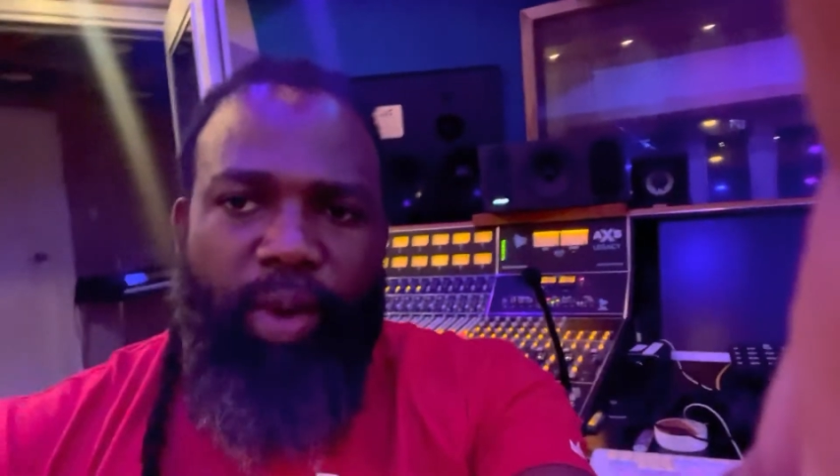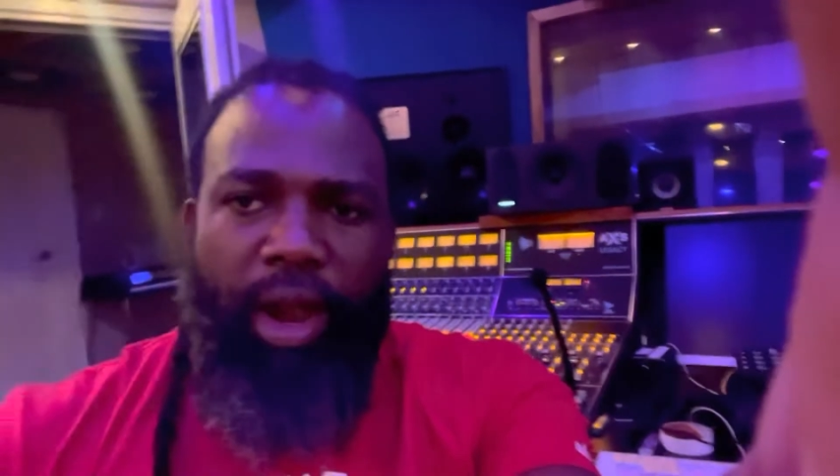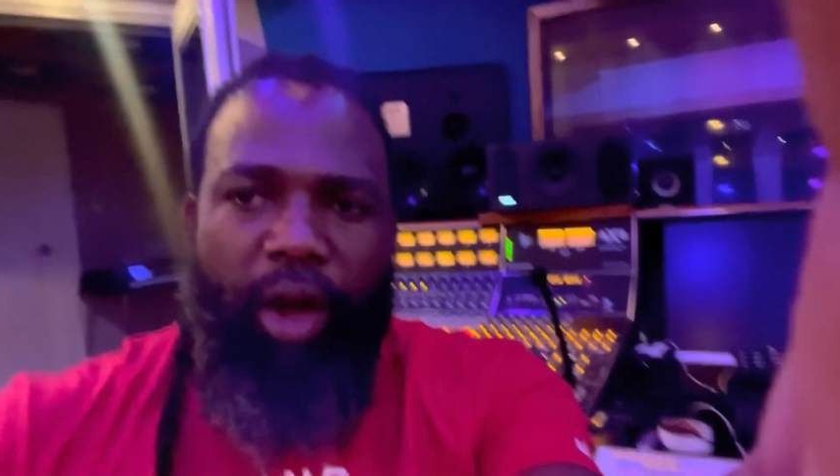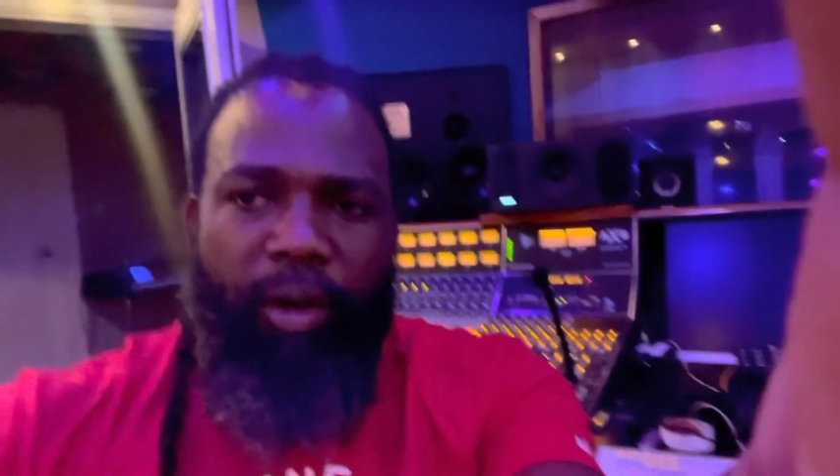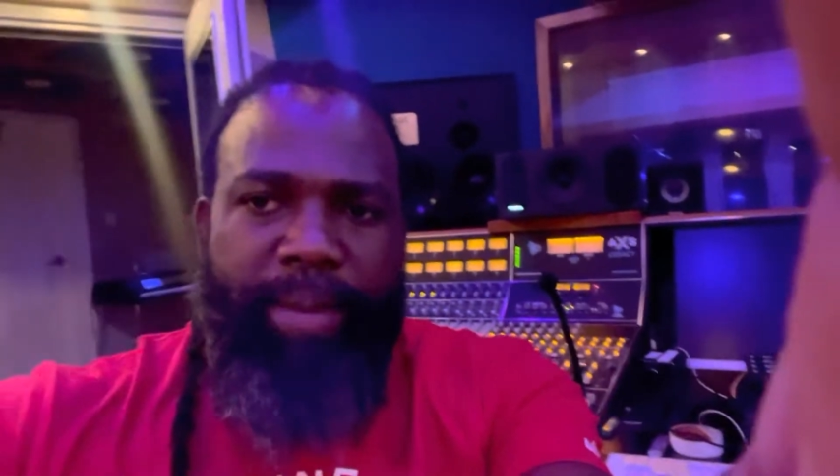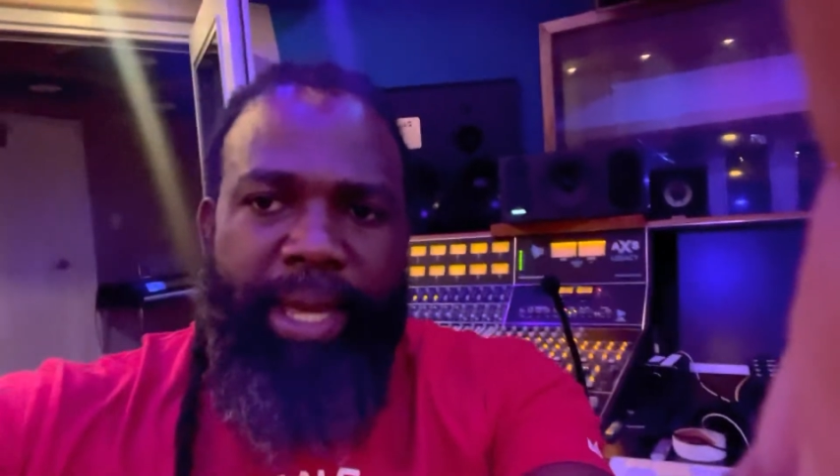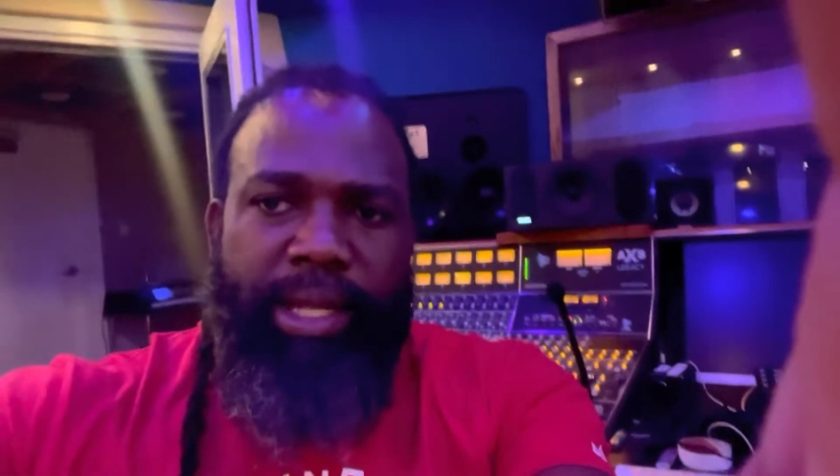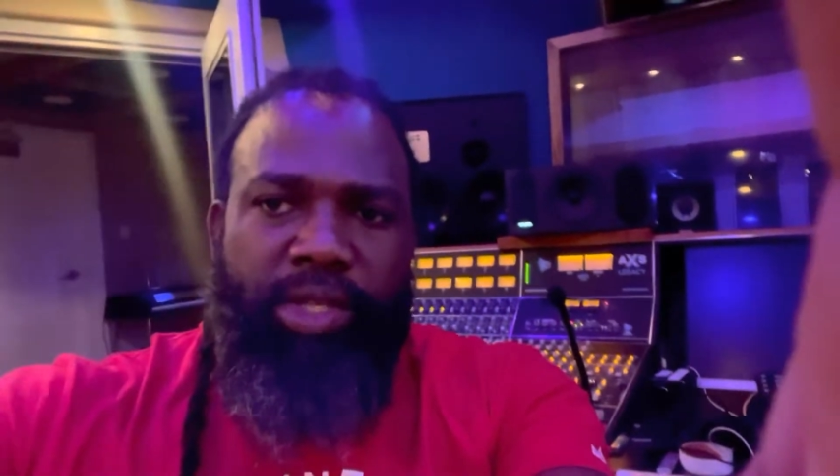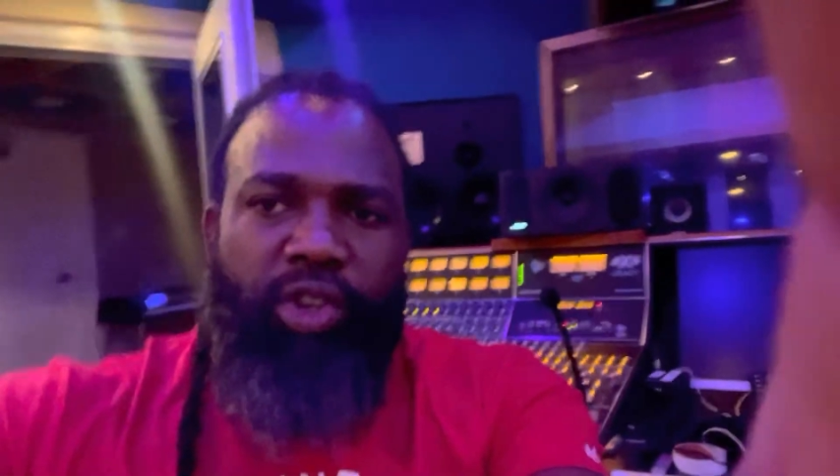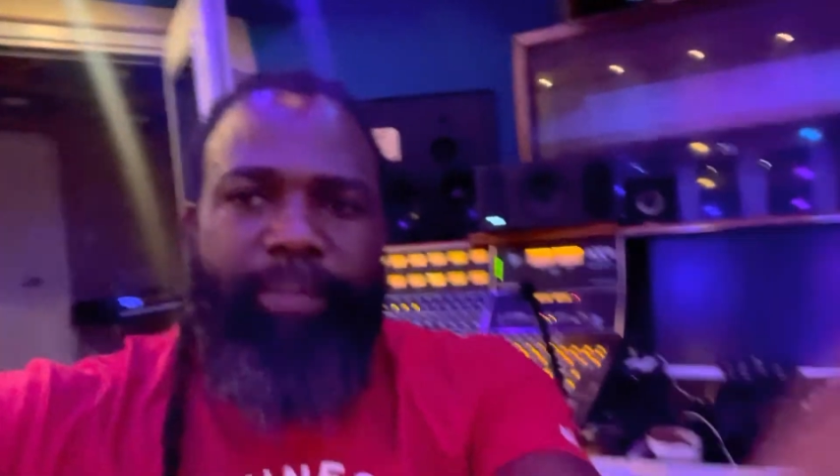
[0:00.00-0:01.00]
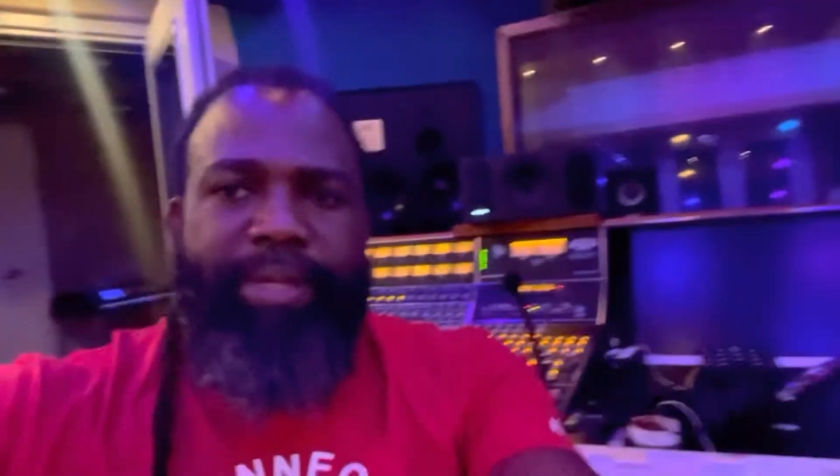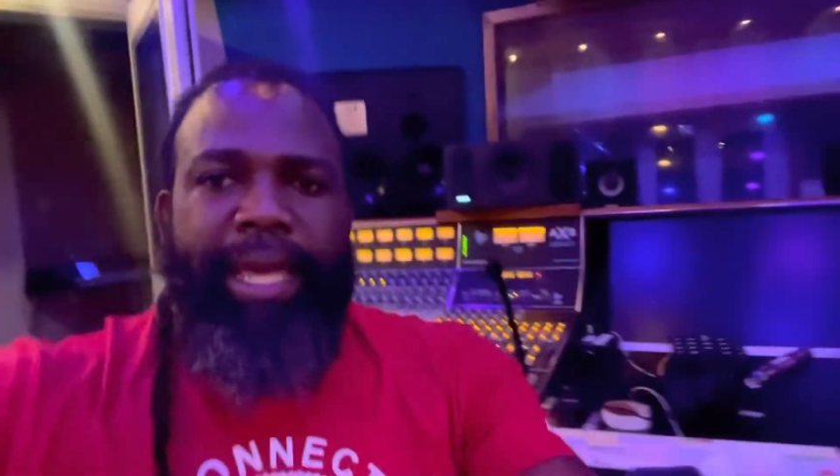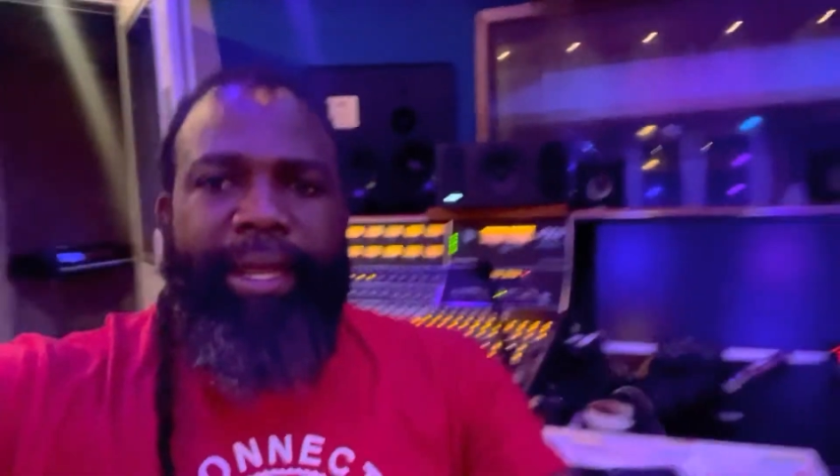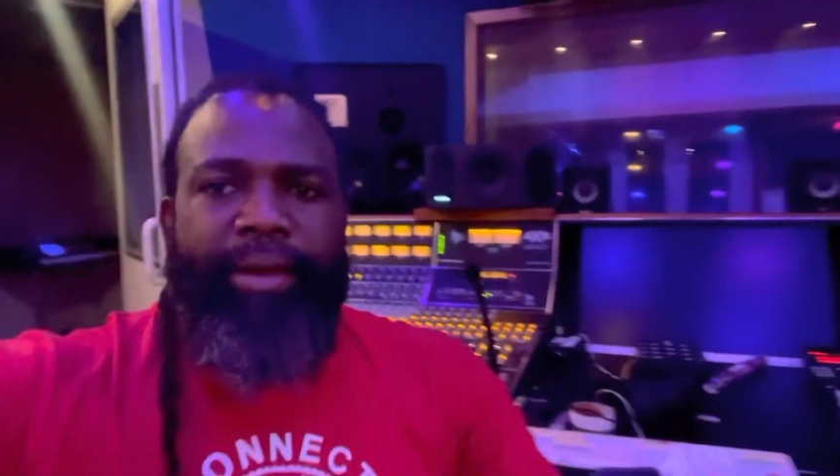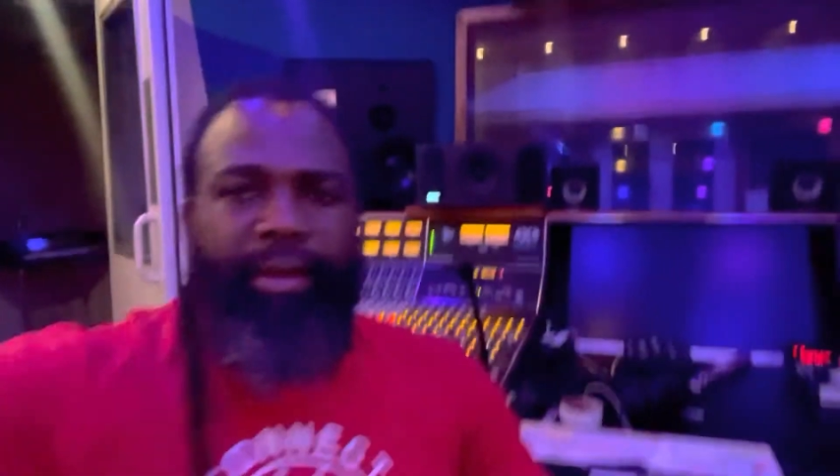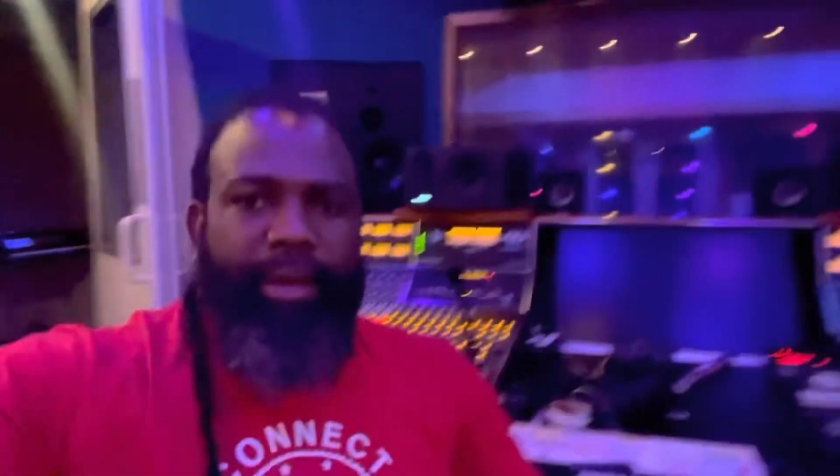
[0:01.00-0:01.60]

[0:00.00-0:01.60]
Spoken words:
allow me to obtain